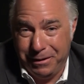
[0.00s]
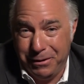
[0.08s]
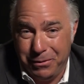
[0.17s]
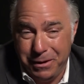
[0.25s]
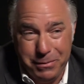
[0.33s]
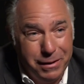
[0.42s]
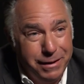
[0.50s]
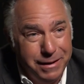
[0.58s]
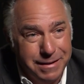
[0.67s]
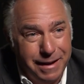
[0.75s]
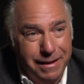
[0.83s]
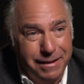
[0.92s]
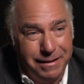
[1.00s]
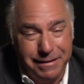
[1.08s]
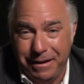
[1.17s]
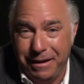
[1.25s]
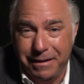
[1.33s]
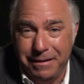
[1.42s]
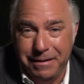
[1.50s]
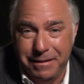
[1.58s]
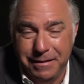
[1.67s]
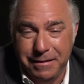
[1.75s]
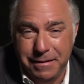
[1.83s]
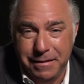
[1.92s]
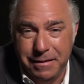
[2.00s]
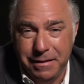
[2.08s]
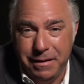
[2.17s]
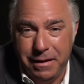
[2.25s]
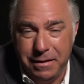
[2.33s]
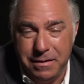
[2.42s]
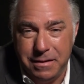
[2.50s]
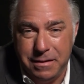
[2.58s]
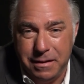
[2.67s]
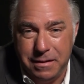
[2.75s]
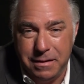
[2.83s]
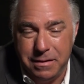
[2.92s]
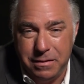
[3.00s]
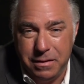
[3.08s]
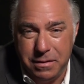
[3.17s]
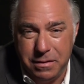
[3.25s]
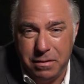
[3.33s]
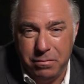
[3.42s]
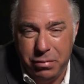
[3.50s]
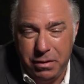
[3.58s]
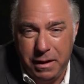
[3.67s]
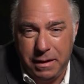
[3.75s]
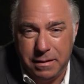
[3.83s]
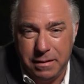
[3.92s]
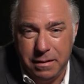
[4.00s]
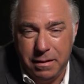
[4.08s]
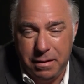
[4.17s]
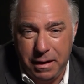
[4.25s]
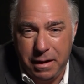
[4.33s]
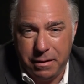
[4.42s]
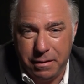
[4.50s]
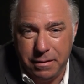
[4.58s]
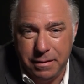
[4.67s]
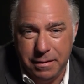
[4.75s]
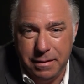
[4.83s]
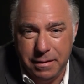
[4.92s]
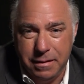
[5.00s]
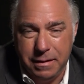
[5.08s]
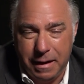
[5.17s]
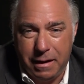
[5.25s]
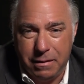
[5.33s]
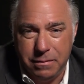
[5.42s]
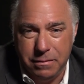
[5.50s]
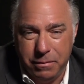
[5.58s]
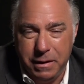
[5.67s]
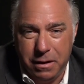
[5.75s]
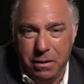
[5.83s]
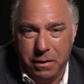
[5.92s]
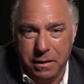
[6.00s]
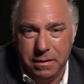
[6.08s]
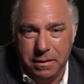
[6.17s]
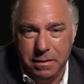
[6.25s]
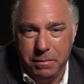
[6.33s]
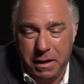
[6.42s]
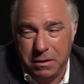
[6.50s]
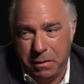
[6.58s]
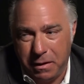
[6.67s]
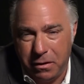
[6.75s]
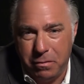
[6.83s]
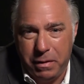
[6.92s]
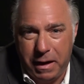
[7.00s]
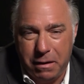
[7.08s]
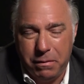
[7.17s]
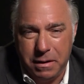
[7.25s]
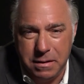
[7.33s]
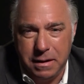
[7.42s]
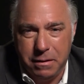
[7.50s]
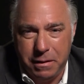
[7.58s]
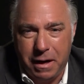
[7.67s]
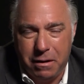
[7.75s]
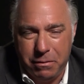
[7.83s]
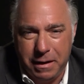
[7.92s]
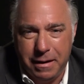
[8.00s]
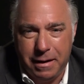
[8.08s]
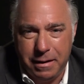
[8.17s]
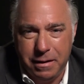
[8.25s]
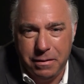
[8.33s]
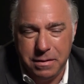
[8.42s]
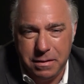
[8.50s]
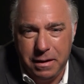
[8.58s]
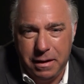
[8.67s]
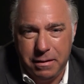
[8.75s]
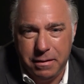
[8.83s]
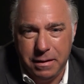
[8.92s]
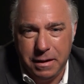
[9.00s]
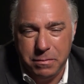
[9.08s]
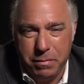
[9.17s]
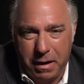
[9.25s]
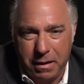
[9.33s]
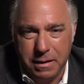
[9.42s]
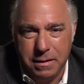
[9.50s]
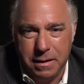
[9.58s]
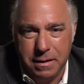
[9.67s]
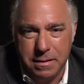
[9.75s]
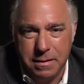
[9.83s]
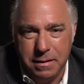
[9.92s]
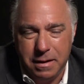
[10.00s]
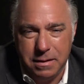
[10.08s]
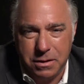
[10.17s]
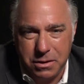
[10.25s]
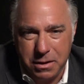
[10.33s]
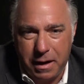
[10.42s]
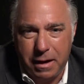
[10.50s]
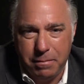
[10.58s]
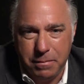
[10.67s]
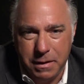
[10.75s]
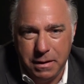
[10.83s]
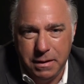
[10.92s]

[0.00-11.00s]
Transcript: Do you know anybody? Exactly. Yeah. This is complete theater. Now, we know it because we can look back and we can see how we got here. It's theater. It's politics. It's a sham.